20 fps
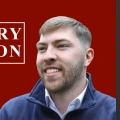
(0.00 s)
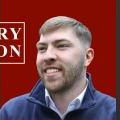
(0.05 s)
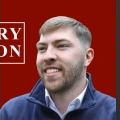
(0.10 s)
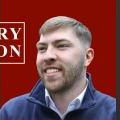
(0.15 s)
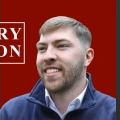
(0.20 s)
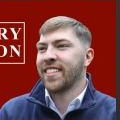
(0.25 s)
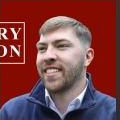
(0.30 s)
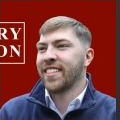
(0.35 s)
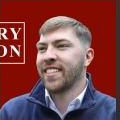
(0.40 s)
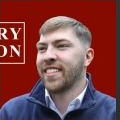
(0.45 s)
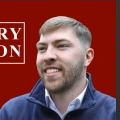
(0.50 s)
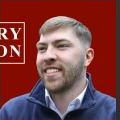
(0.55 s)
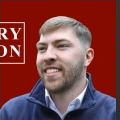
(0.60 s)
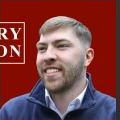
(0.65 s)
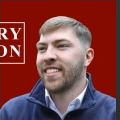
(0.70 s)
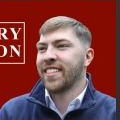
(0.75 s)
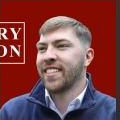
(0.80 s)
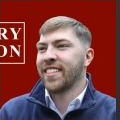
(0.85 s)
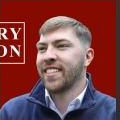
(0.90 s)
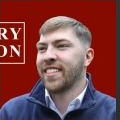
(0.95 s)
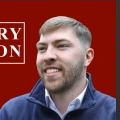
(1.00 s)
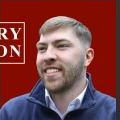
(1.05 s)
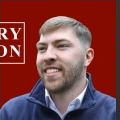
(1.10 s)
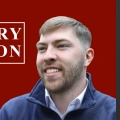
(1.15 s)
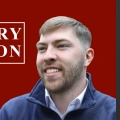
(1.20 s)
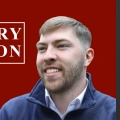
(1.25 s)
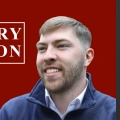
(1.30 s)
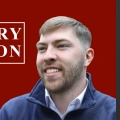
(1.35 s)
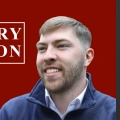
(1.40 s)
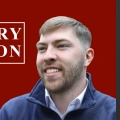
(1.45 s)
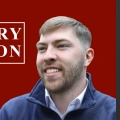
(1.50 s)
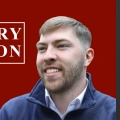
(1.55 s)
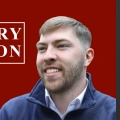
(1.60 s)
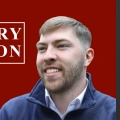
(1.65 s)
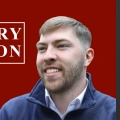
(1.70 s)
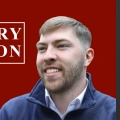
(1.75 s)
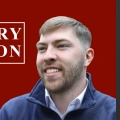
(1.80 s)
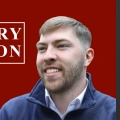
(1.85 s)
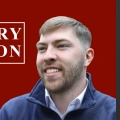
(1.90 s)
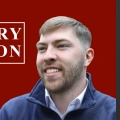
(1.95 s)

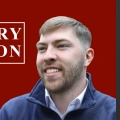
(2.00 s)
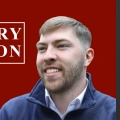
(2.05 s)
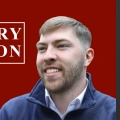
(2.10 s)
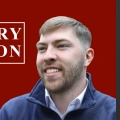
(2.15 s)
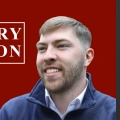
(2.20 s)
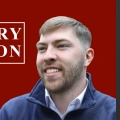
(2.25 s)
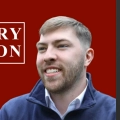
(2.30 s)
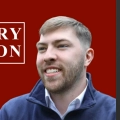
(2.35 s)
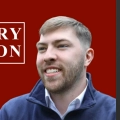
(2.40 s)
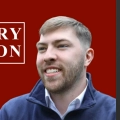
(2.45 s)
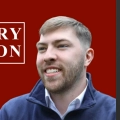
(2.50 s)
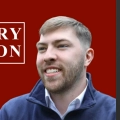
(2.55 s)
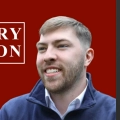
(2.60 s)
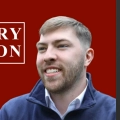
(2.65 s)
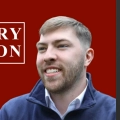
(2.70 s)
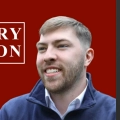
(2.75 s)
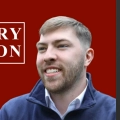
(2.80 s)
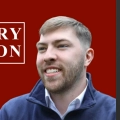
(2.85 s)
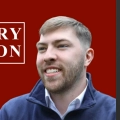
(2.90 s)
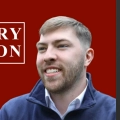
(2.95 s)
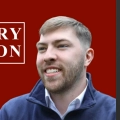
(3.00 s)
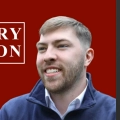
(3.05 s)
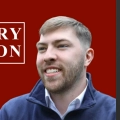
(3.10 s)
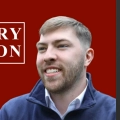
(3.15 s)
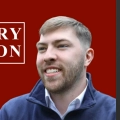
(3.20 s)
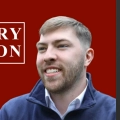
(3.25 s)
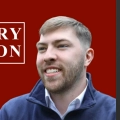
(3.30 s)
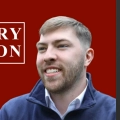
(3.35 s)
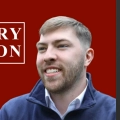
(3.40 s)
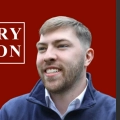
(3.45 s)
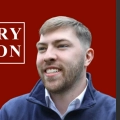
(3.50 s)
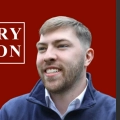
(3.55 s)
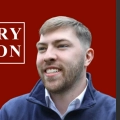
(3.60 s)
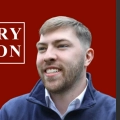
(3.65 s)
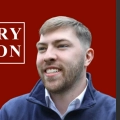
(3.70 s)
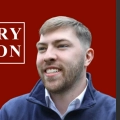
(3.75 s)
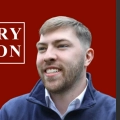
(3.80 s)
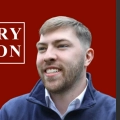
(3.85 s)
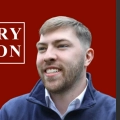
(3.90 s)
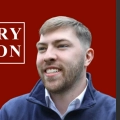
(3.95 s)

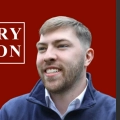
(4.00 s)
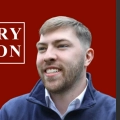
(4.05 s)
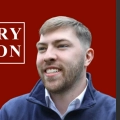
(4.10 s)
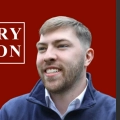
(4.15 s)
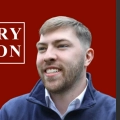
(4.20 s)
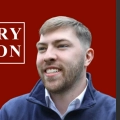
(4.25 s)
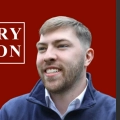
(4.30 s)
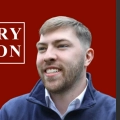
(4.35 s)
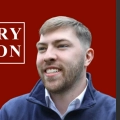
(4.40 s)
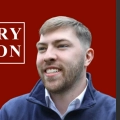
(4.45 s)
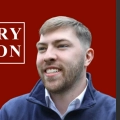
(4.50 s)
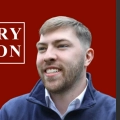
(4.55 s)
(no lip movement)